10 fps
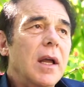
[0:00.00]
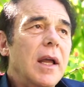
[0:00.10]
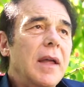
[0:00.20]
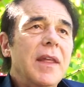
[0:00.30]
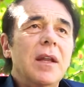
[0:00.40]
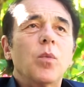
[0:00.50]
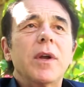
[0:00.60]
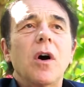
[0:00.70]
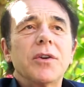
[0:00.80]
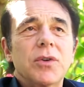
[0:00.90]
And then we
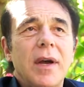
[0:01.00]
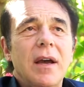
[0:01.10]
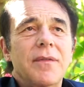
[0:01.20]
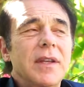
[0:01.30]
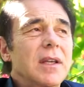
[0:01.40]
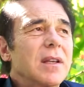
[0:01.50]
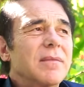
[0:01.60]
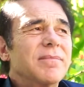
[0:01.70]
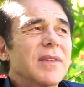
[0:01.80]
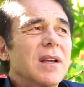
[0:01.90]
also have the
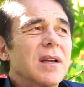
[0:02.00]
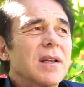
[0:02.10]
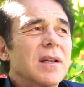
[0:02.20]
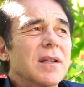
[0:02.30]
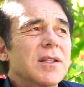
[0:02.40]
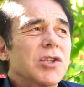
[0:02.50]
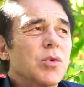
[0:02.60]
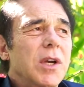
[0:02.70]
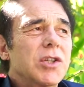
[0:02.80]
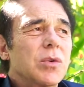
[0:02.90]

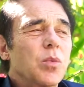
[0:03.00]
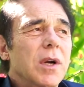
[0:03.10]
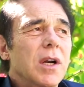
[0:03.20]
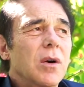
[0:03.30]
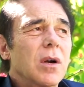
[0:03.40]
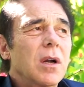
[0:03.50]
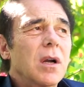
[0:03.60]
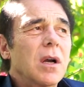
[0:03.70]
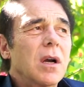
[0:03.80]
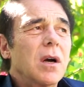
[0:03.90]
situation where
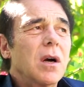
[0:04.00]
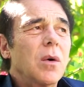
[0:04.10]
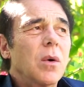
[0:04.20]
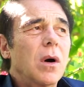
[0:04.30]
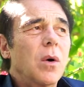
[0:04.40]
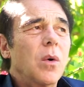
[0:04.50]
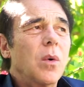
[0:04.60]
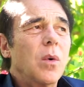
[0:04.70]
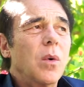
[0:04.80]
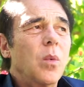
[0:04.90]

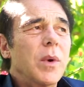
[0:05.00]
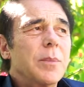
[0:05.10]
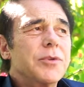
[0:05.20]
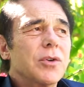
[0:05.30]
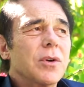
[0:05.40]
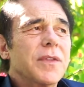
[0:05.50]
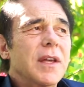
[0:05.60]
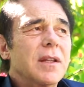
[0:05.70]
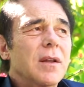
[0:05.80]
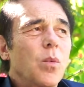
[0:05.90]
we observe
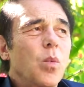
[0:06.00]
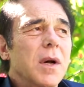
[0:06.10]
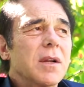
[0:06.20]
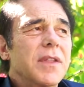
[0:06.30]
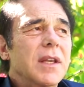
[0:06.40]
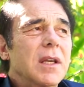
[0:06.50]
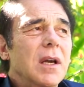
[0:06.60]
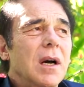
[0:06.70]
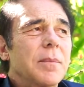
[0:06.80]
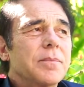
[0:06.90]
that one of
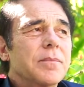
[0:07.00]
the